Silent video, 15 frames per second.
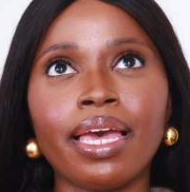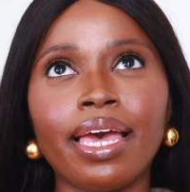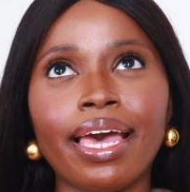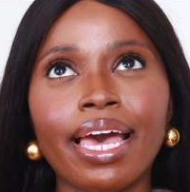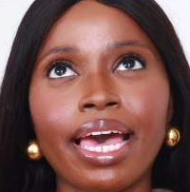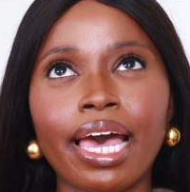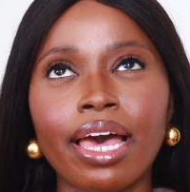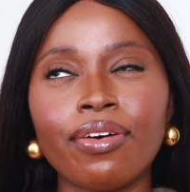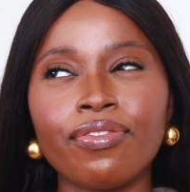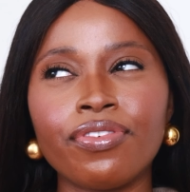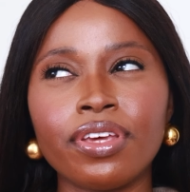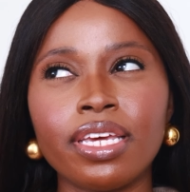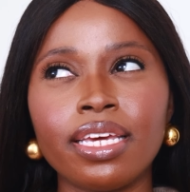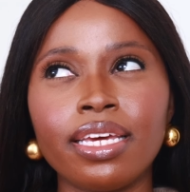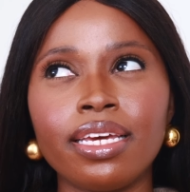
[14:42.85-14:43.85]

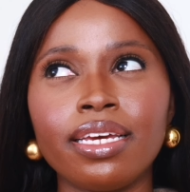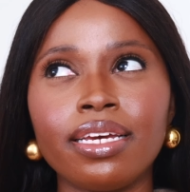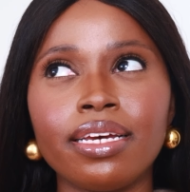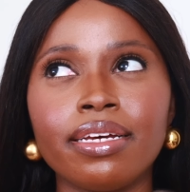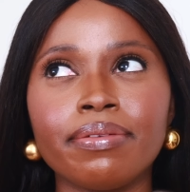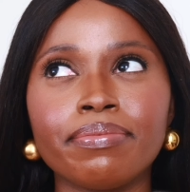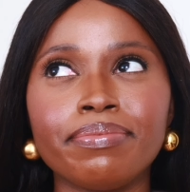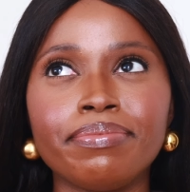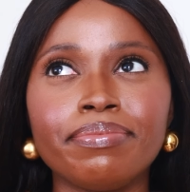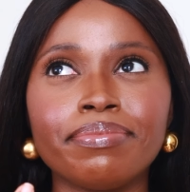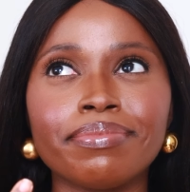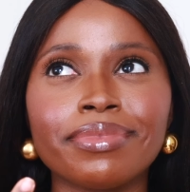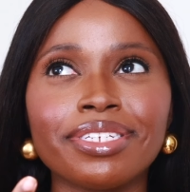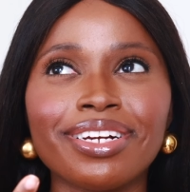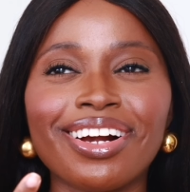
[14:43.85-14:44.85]
heavy
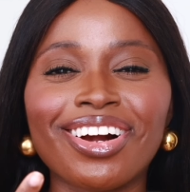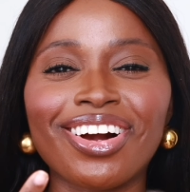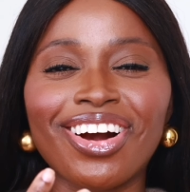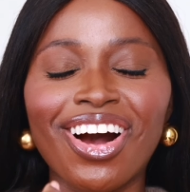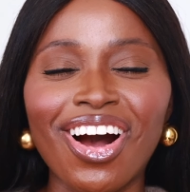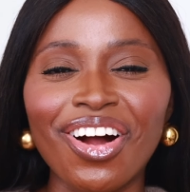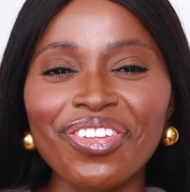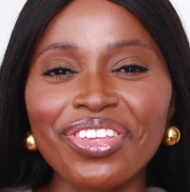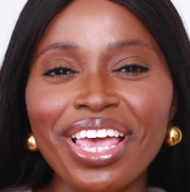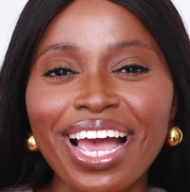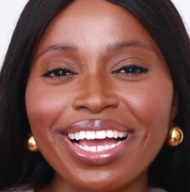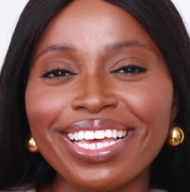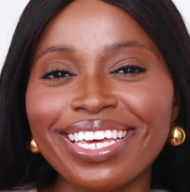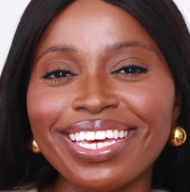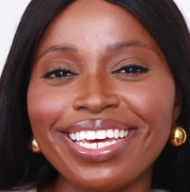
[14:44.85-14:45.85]

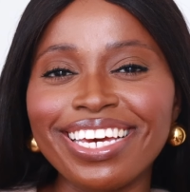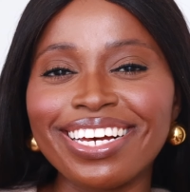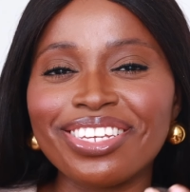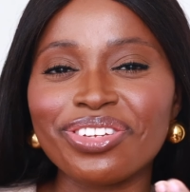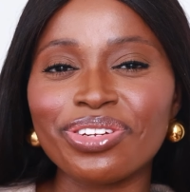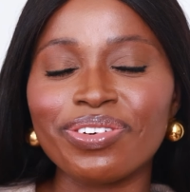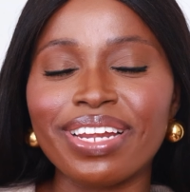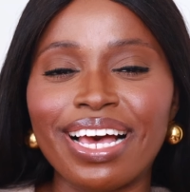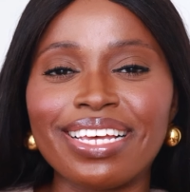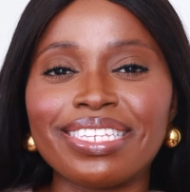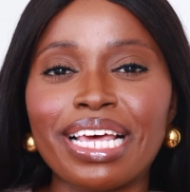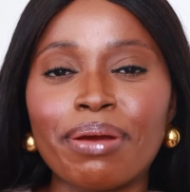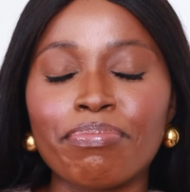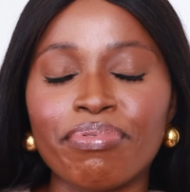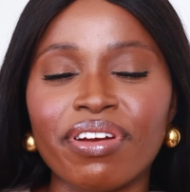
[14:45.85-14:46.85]
cognac-y, because you know it has
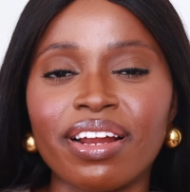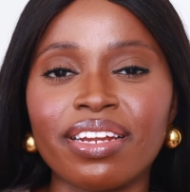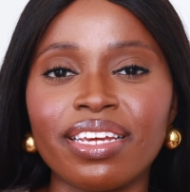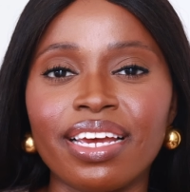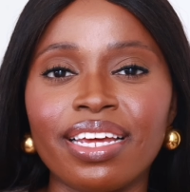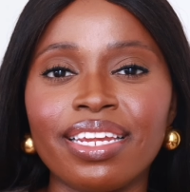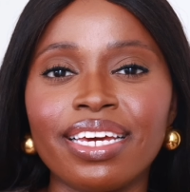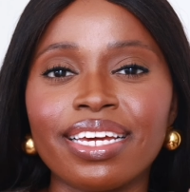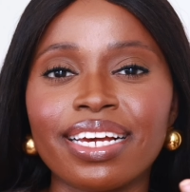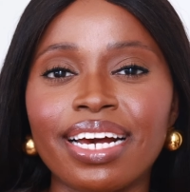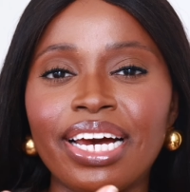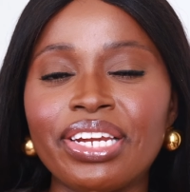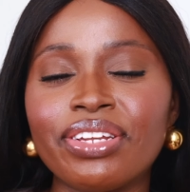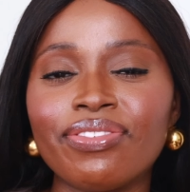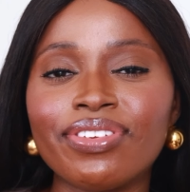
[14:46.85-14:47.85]
that brandy in it,
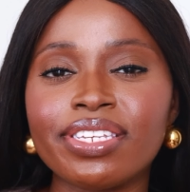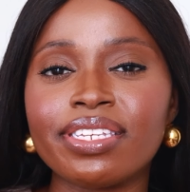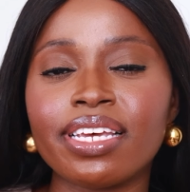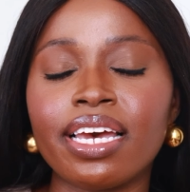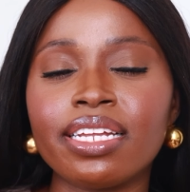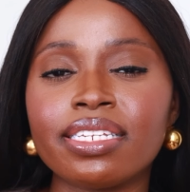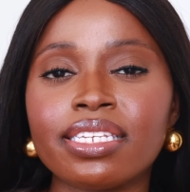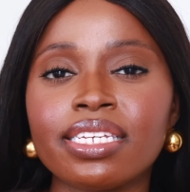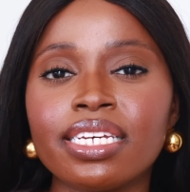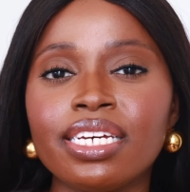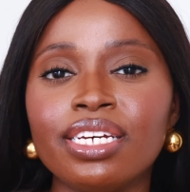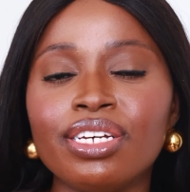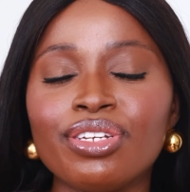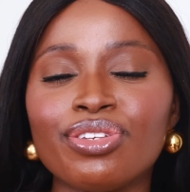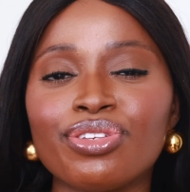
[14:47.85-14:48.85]
kind of scent.
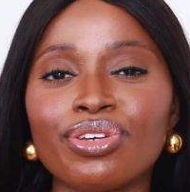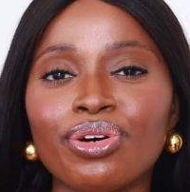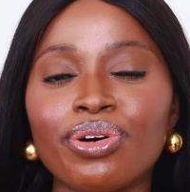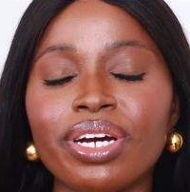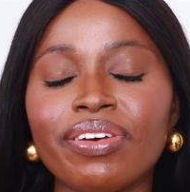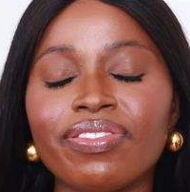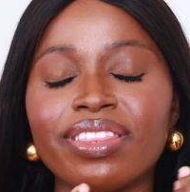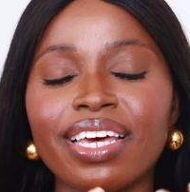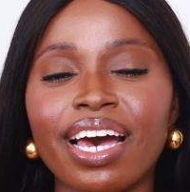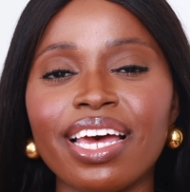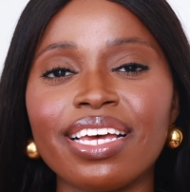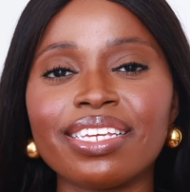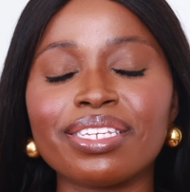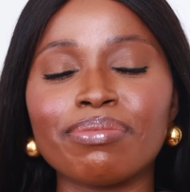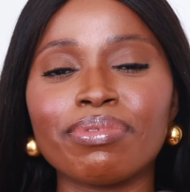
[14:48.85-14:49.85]
So if
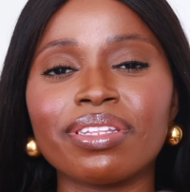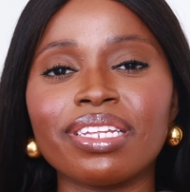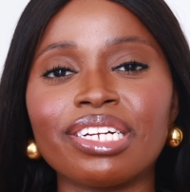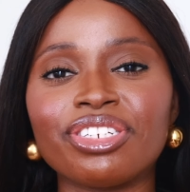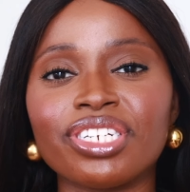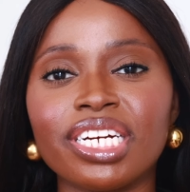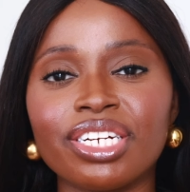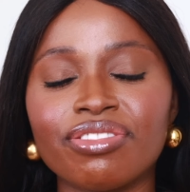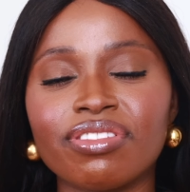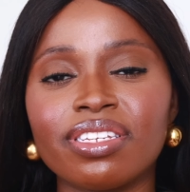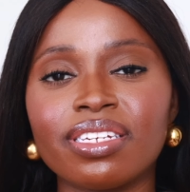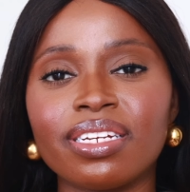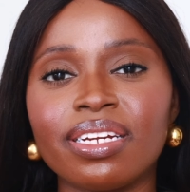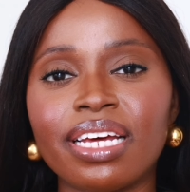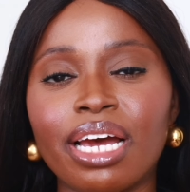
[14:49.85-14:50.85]
that is something that you're
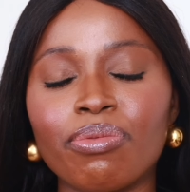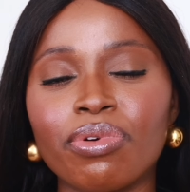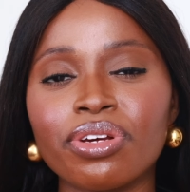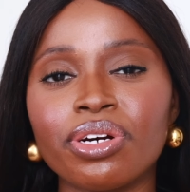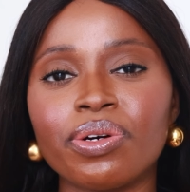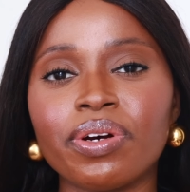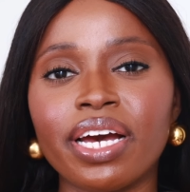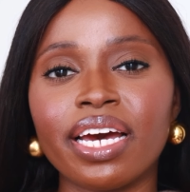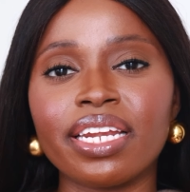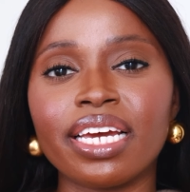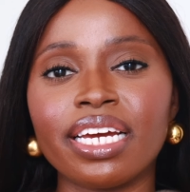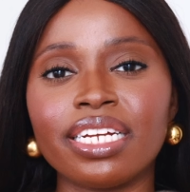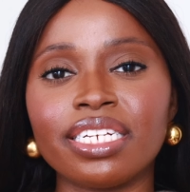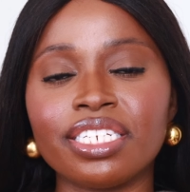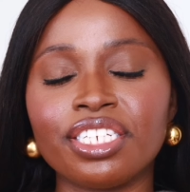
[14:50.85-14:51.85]
interested in, I would go ahead
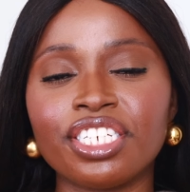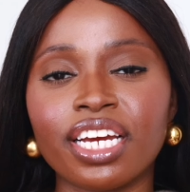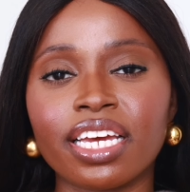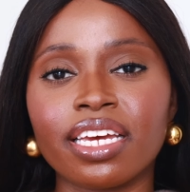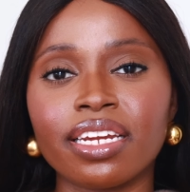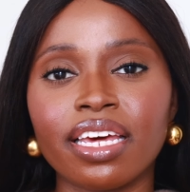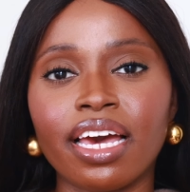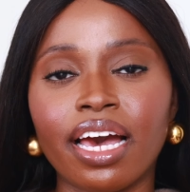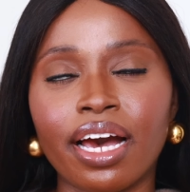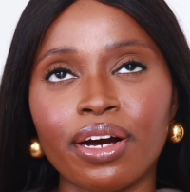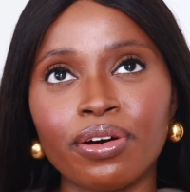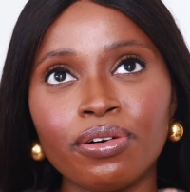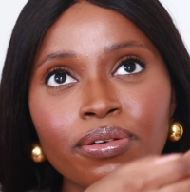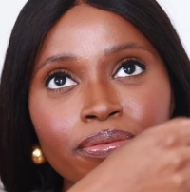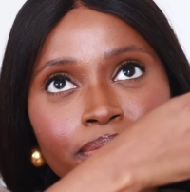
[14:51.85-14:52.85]
and check it
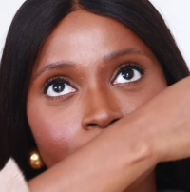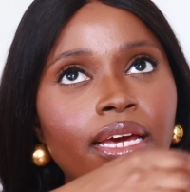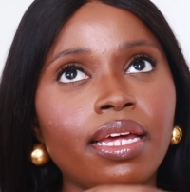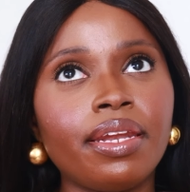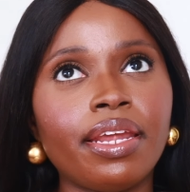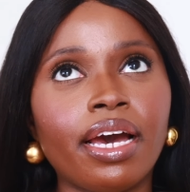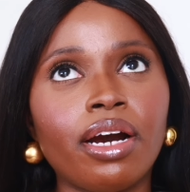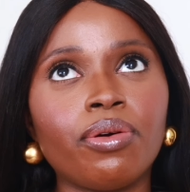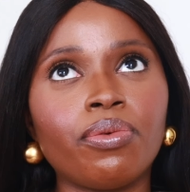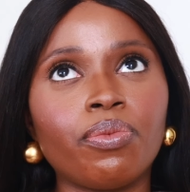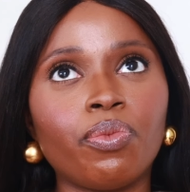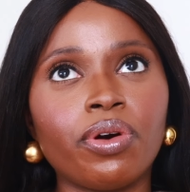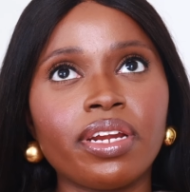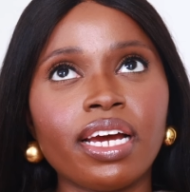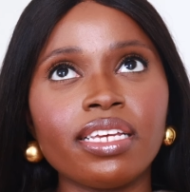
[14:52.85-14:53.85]
out. Now,
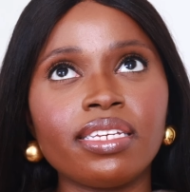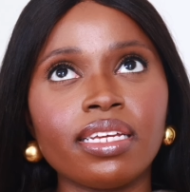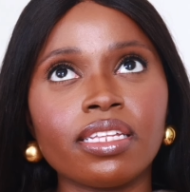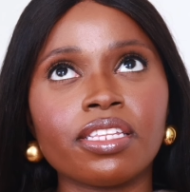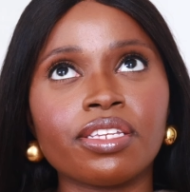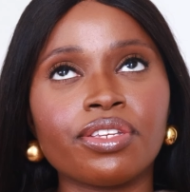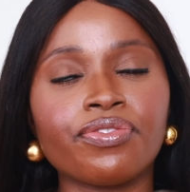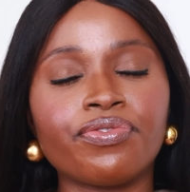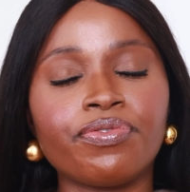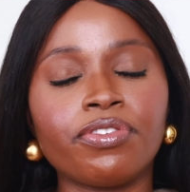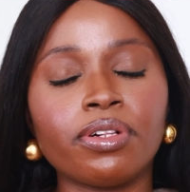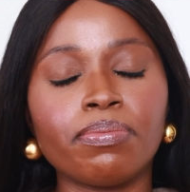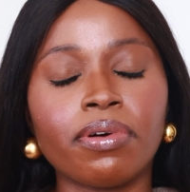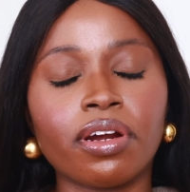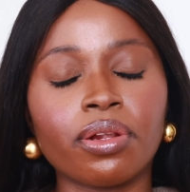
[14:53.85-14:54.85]
would I say that this is
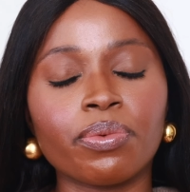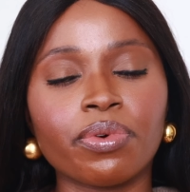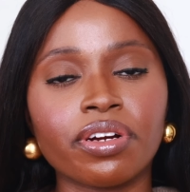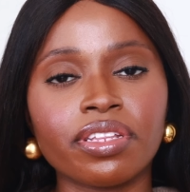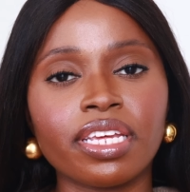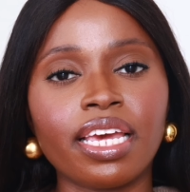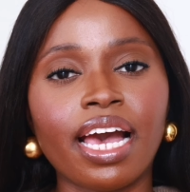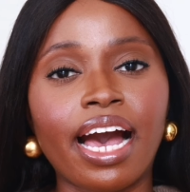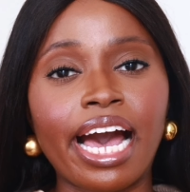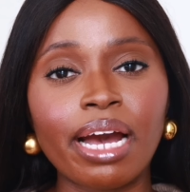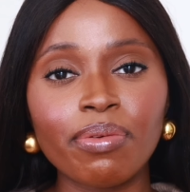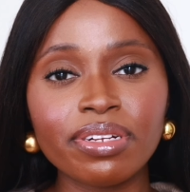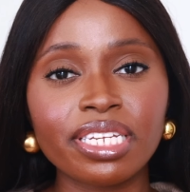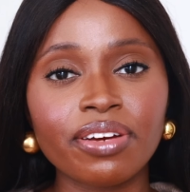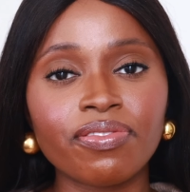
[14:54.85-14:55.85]
full bottle worthy? I
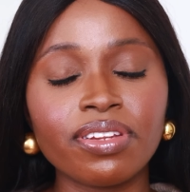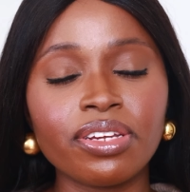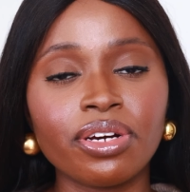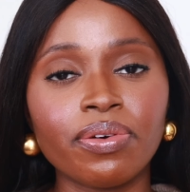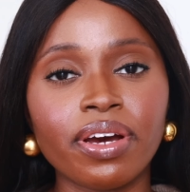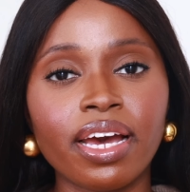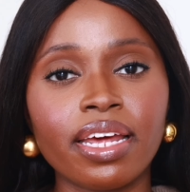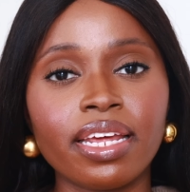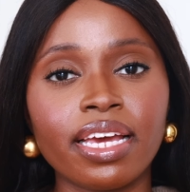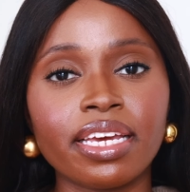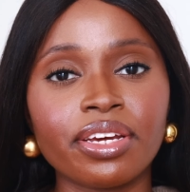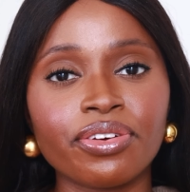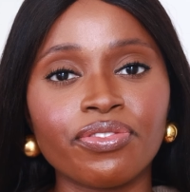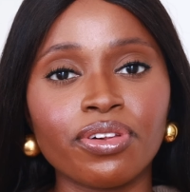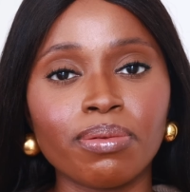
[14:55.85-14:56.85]
would definitely go ahead and
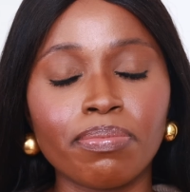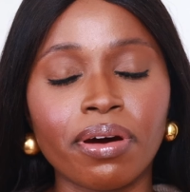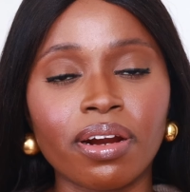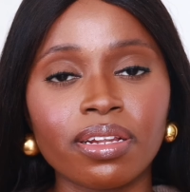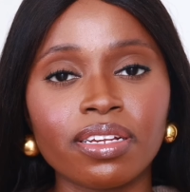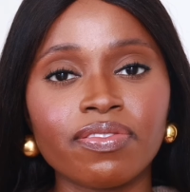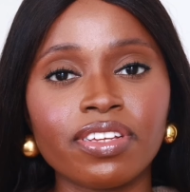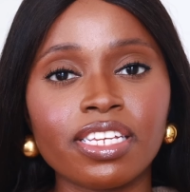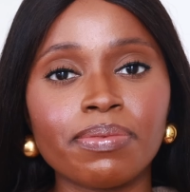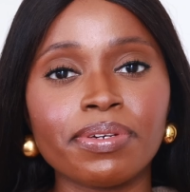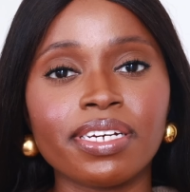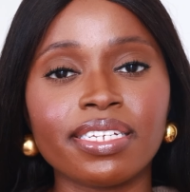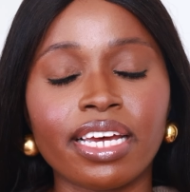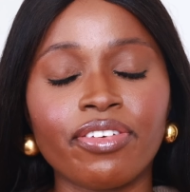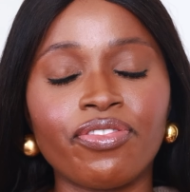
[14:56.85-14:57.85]
get a full bottle of this
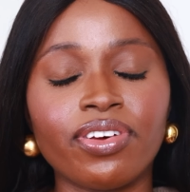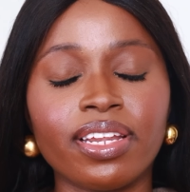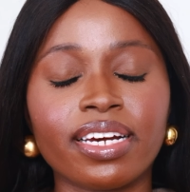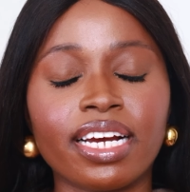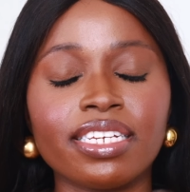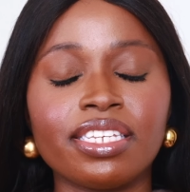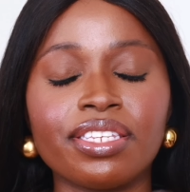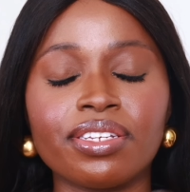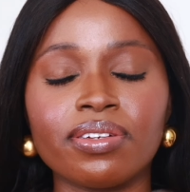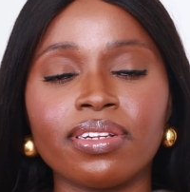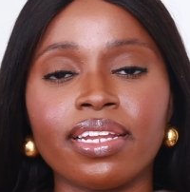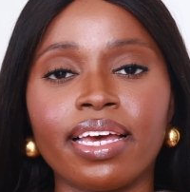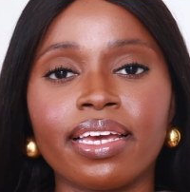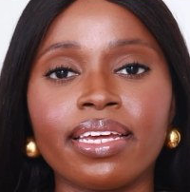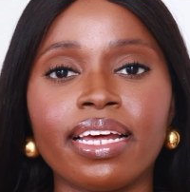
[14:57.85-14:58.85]
because I feel like I still
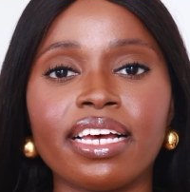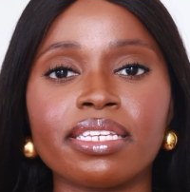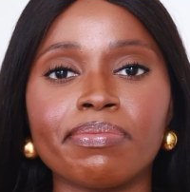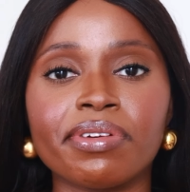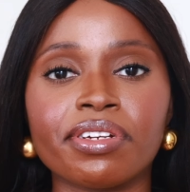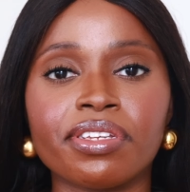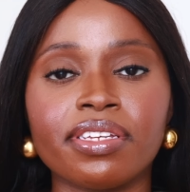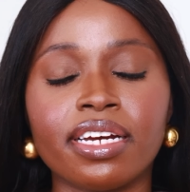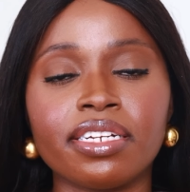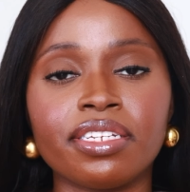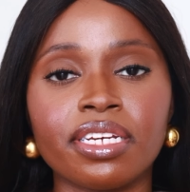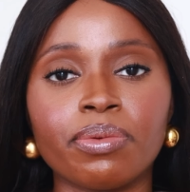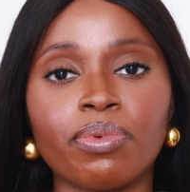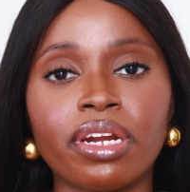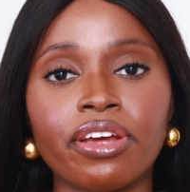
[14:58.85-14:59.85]
like it as much as I
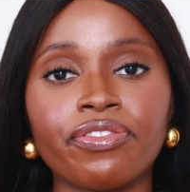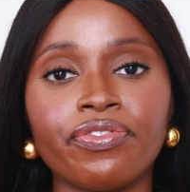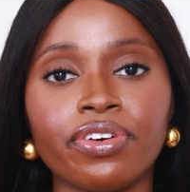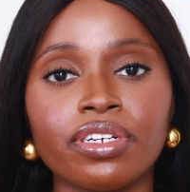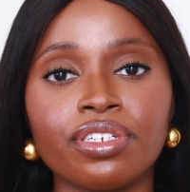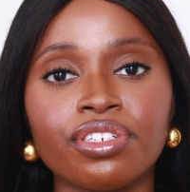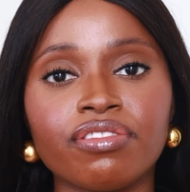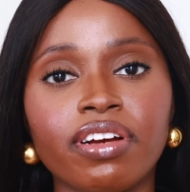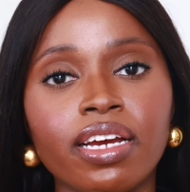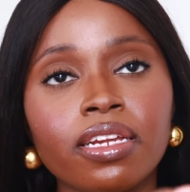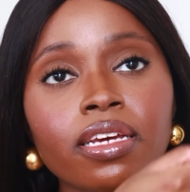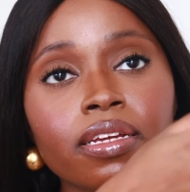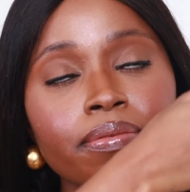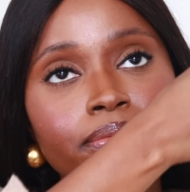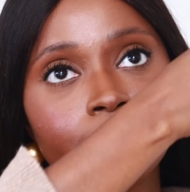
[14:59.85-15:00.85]
did when I first tried
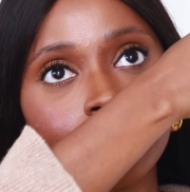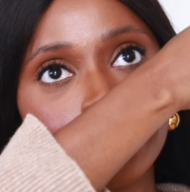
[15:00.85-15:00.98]
it.